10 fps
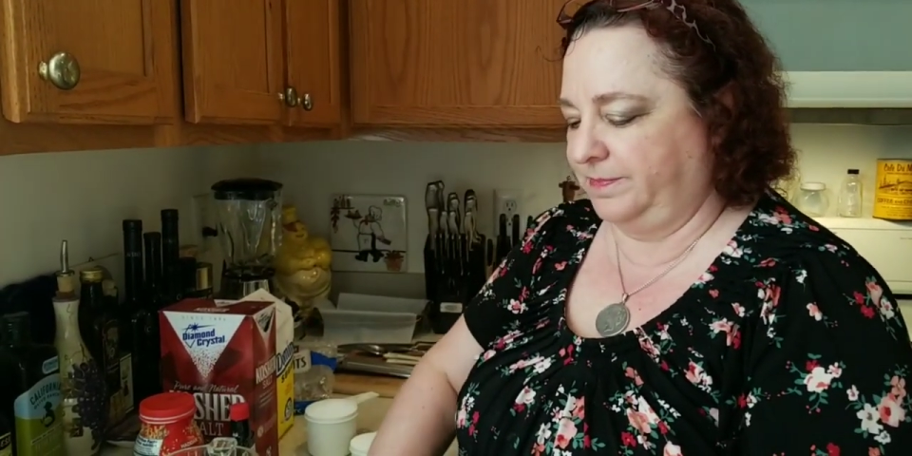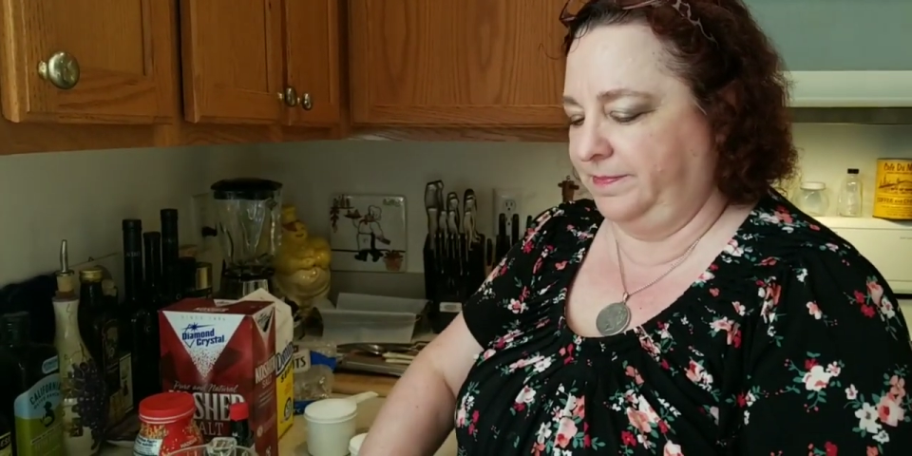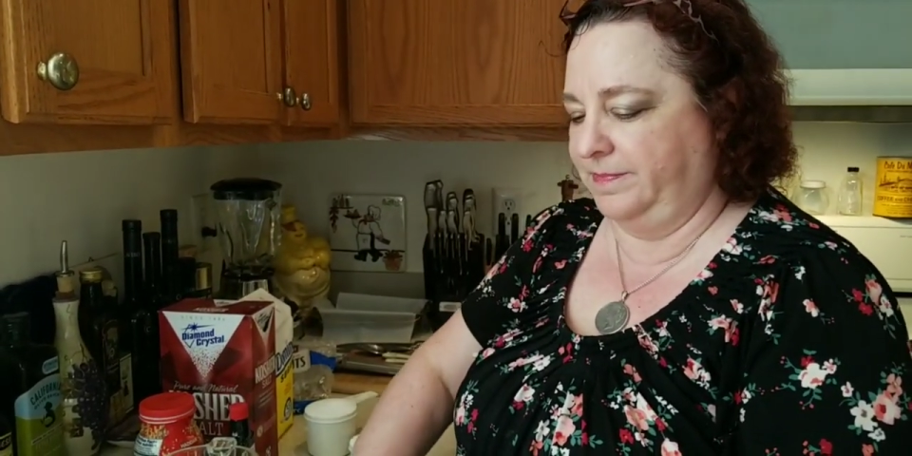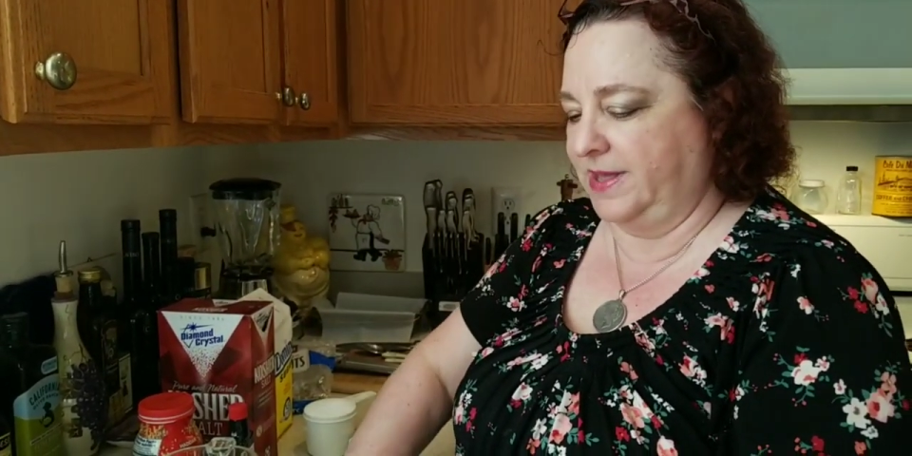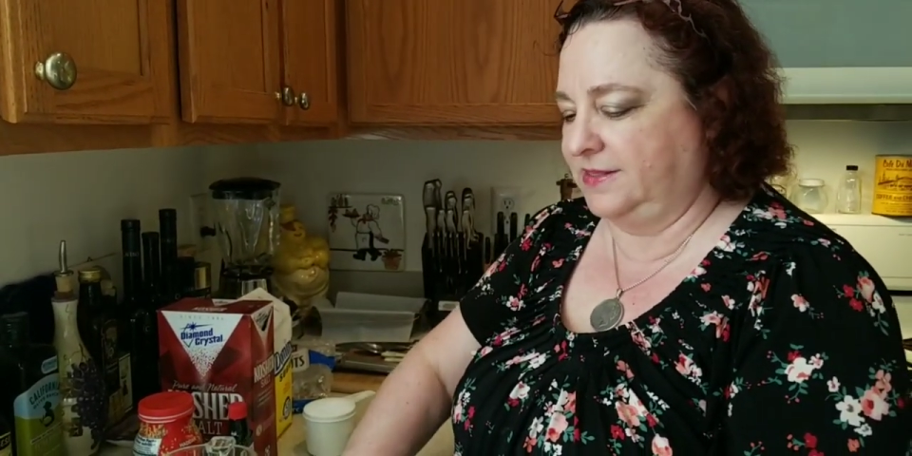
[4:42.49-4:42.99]

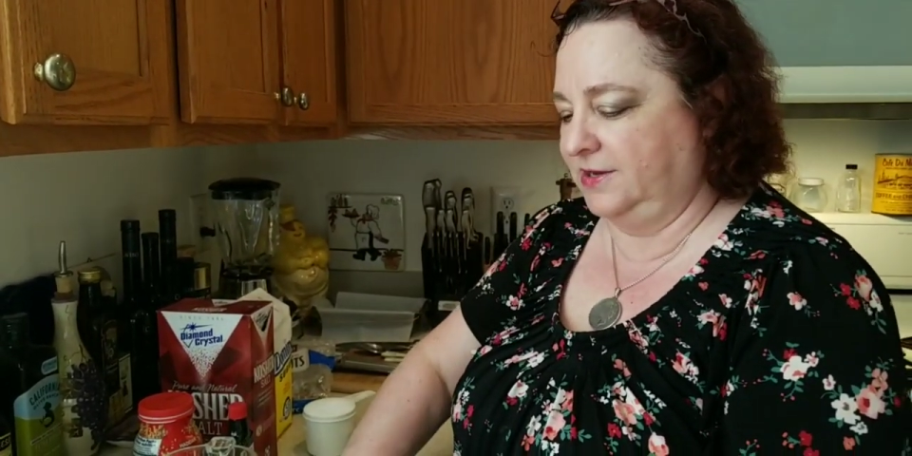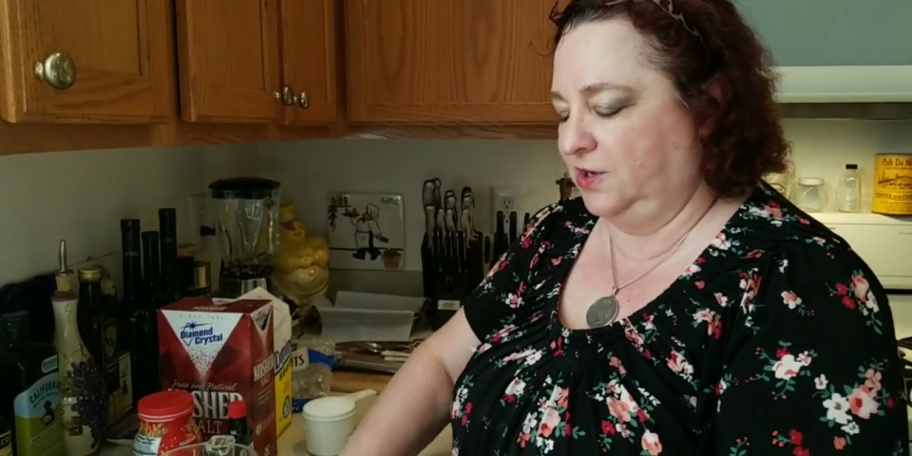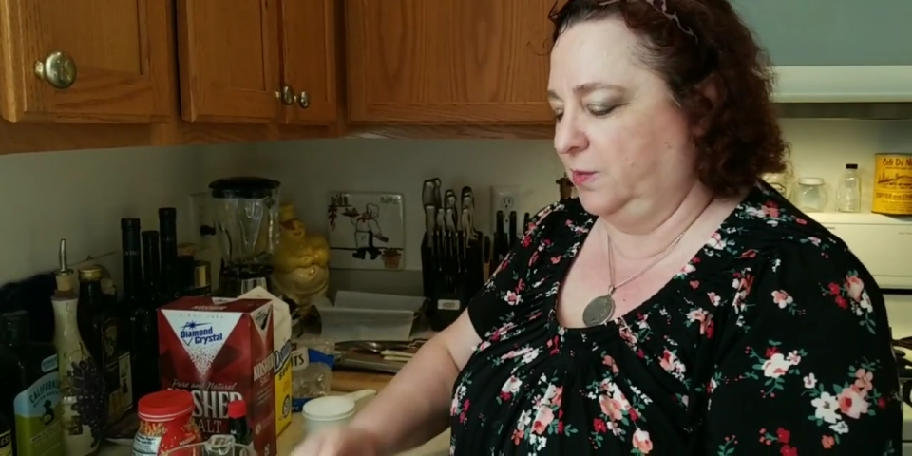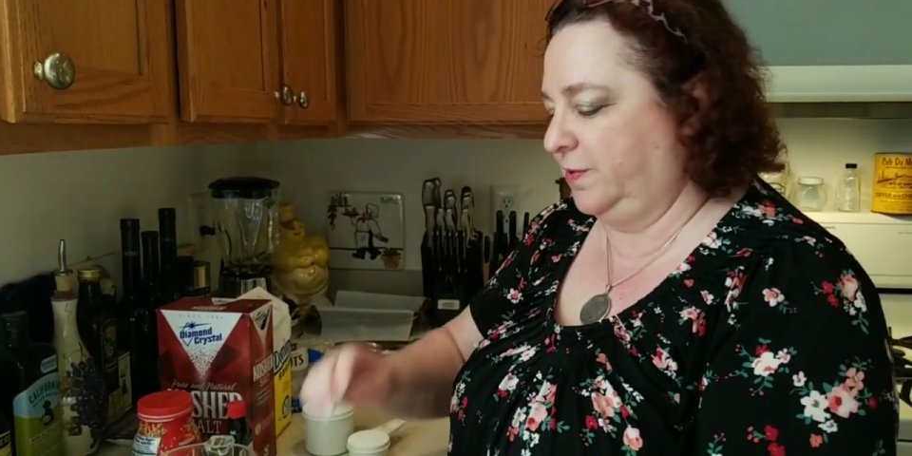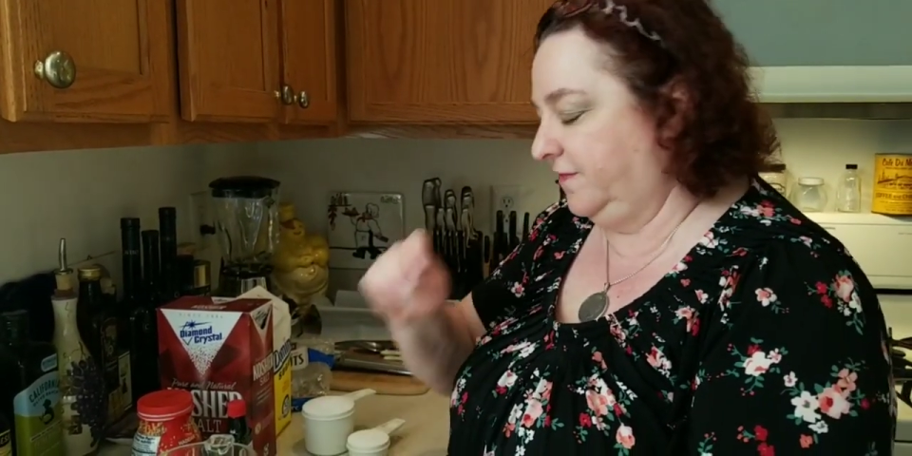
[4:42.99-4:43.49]
method you
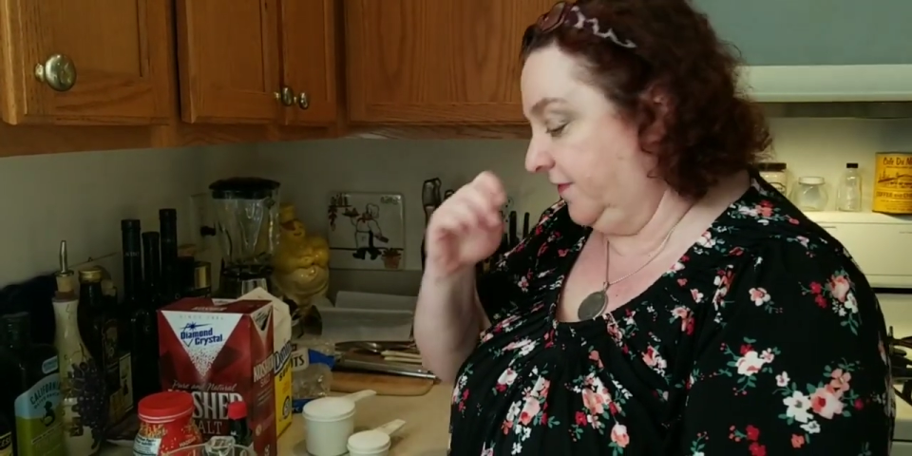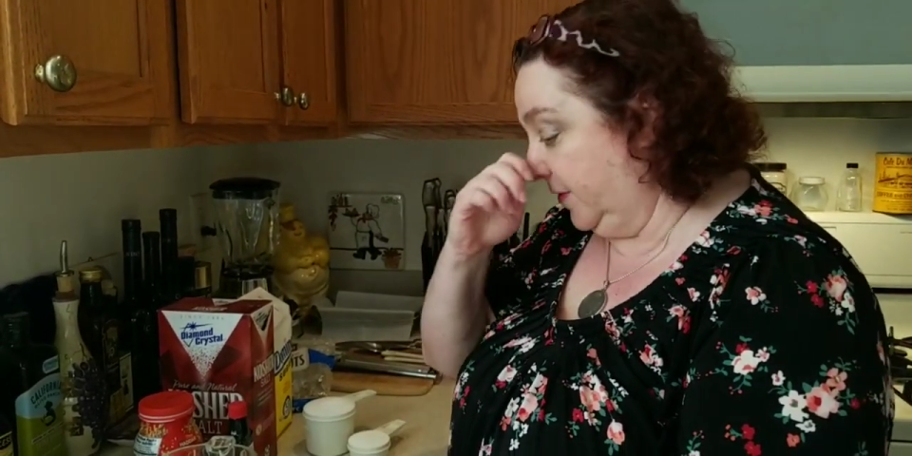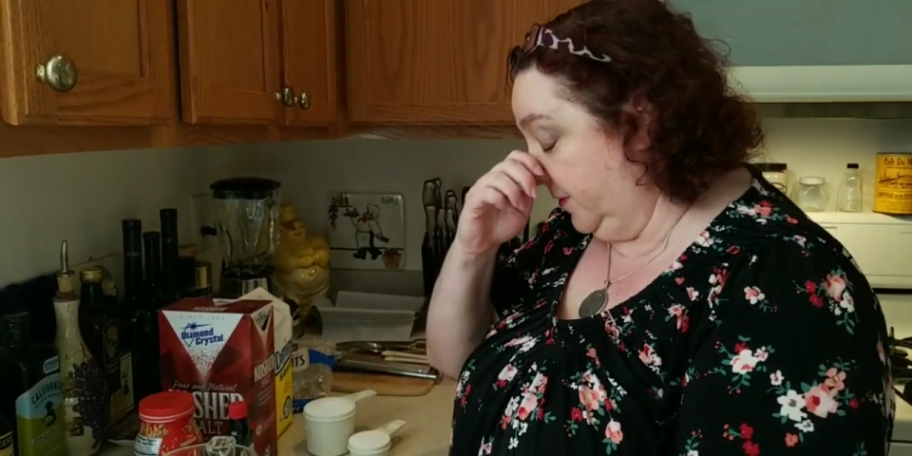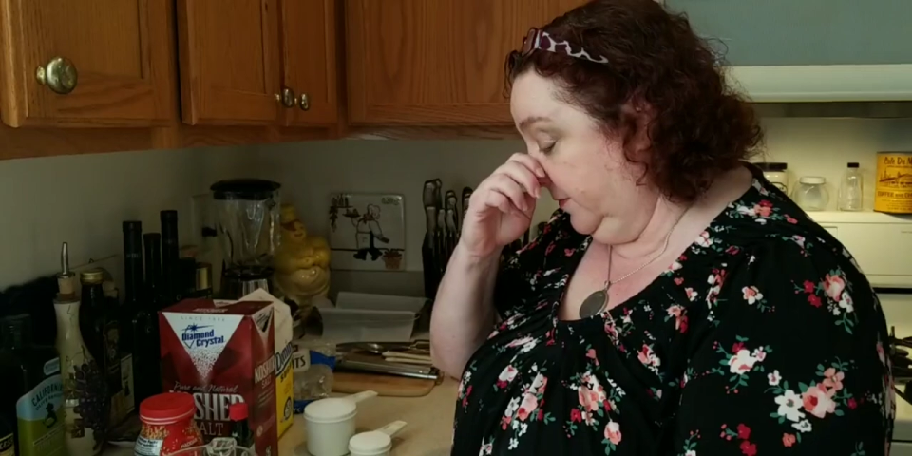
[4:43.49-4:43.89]
prefer.